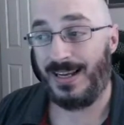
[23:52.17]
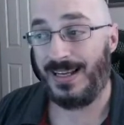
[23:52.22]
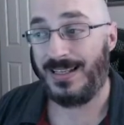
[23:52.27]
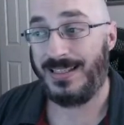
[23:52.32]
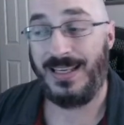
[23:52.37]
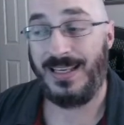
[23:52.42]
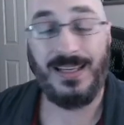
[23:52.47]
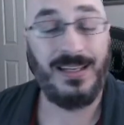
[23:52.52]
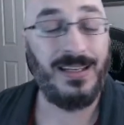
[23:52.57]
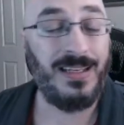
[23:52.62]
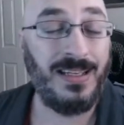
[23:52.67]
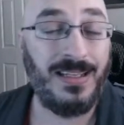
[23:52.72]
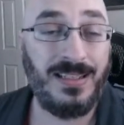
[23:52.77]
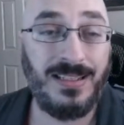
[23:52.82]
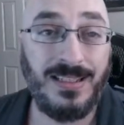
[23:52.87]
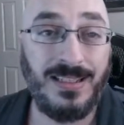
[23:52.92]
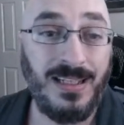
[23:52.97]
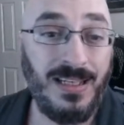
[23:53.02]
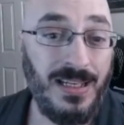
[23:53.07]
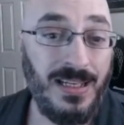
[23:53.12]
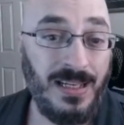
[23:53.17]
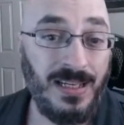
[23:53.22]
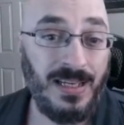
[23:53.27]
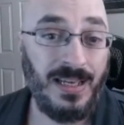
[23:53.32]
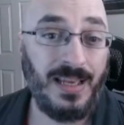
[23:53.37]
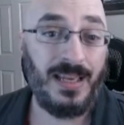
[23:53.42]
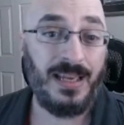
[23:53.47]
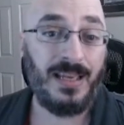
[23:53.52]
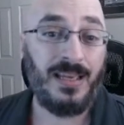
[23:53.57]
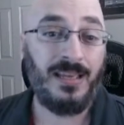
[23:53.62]
said, it's
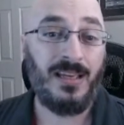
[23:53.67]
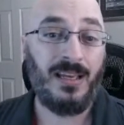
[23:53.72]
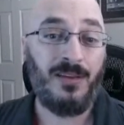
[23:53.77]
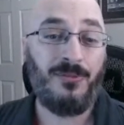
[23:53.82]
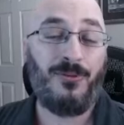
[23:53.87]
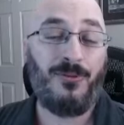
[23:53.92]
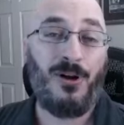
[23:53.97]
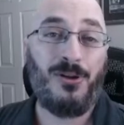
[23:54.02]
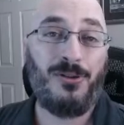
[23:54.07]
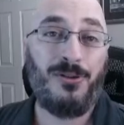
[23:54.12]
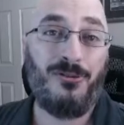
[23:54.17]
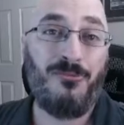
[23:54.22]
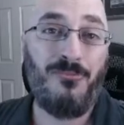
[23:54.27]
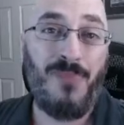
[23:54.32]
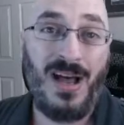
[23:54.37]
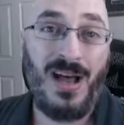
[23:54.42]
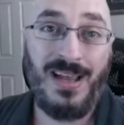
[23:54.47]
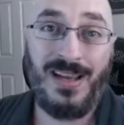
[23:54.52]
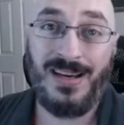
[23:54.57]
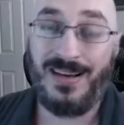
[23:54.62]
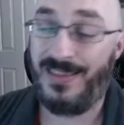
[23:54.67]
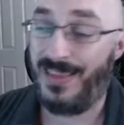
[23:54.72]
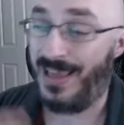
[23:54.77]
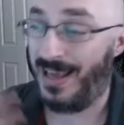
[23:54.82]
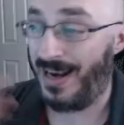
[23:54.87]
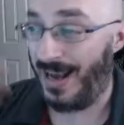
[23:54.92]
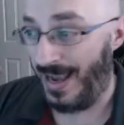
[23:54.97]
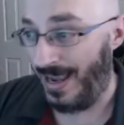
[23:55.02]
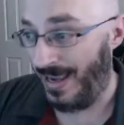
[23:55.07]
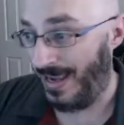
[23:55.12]
a fault of mine that
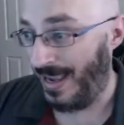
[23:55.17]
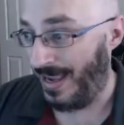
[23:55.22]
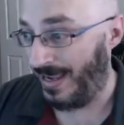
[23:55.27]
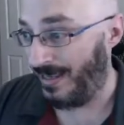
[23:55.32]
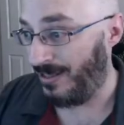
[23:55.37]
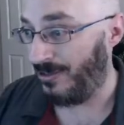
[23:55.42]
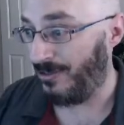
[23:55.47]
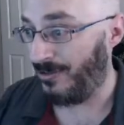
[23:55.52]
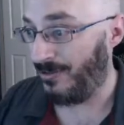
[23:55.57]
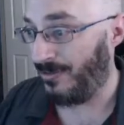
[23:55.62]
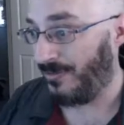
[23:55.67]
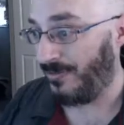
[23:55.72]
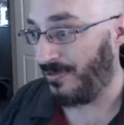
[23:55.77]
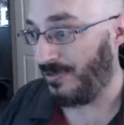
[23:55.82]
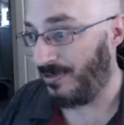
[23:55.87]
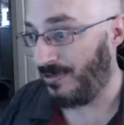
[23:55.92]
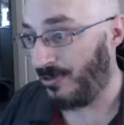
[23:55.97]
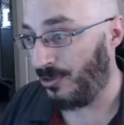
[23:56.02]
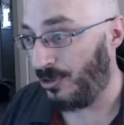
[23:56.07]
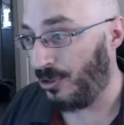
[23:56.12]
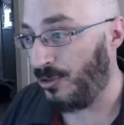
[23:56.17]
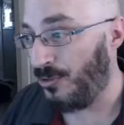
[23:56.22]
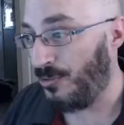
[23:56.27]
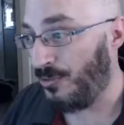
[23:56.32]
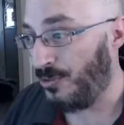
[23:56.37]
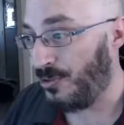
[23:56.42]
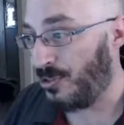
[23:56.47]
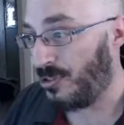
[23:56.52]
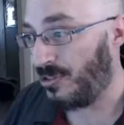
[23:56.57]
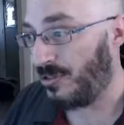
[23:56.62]
I
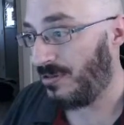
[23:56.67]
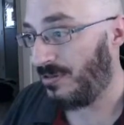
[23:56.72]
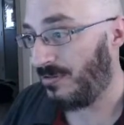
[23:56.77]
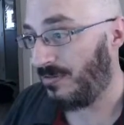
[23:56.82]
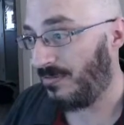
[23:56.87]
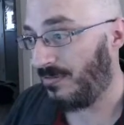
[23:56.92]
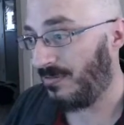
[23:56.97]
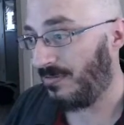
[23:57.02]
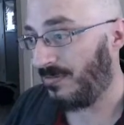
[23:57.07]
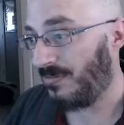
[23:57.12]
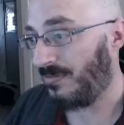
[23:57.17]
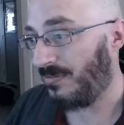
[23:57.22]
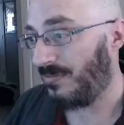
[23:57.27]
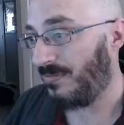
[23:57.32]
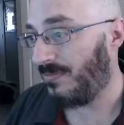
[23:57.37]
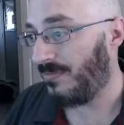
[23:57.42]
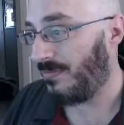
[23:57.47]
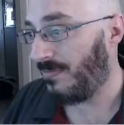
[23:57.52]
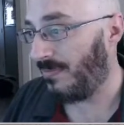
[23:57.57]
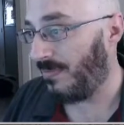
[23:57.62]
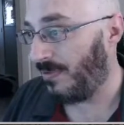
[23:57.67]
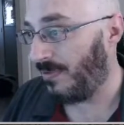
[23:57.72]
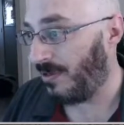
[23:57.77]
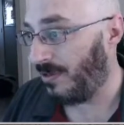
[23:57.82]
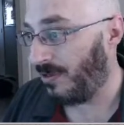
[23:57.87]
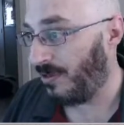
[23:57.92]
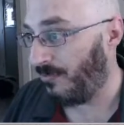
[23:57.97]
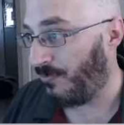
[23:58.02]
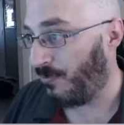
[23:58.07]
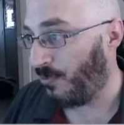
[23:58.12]
lose
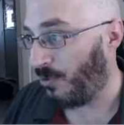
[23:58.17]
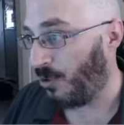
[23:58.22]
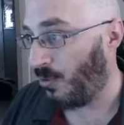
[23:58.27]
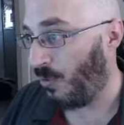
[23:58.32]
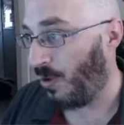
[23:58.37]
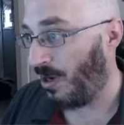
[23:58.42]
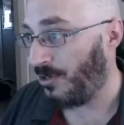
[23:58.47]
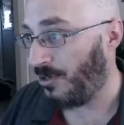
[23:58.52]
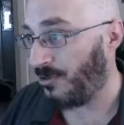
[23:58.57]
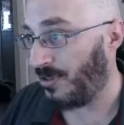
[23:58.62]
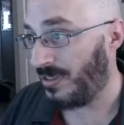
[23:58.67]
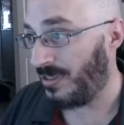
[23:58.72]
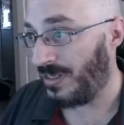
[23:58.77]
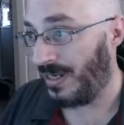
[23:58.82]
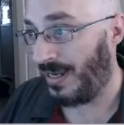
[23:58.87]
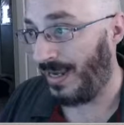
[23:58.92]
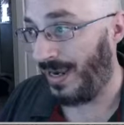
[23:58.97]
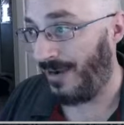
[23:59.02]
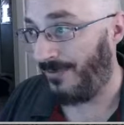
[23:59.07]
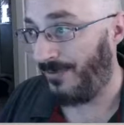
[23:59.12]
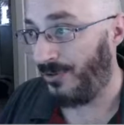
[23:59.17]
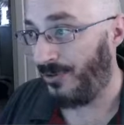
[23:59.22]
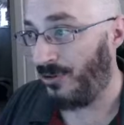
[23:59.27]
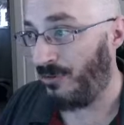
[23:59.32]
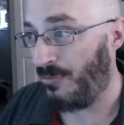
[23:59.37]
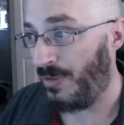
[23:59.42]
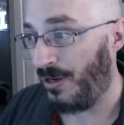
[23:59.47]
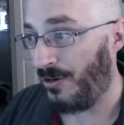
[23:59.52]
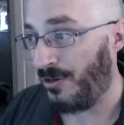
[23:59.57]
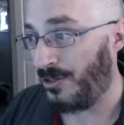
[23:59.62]
the 4 quadrants, and I have to do a
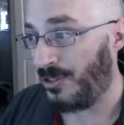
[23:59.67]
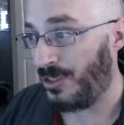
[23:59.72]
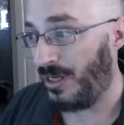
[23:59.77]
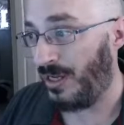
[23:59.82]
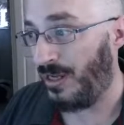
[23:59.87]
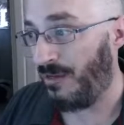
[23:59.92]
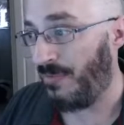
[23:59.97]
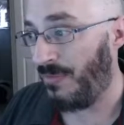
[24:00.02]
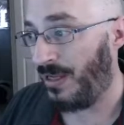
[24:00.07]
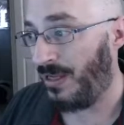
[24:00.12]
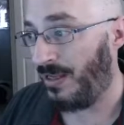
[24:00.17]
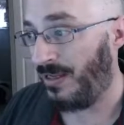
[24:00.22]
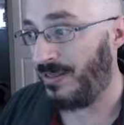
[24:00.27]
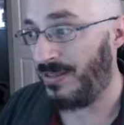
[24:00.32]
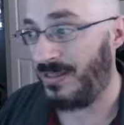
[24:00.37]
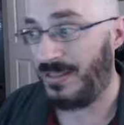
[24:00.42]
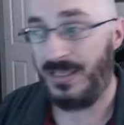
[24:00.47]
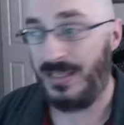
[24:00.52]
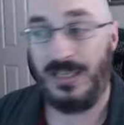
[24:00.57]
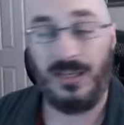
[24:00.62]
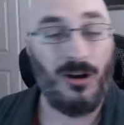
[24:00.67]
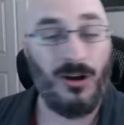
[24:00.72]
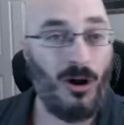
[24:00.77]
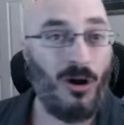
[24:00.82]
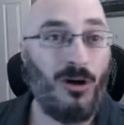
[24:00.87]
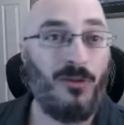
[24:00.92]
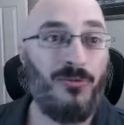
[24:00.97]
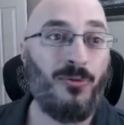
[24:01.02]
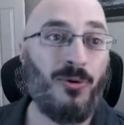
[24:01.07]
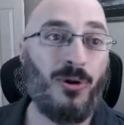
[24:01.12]
better job on seeing all 4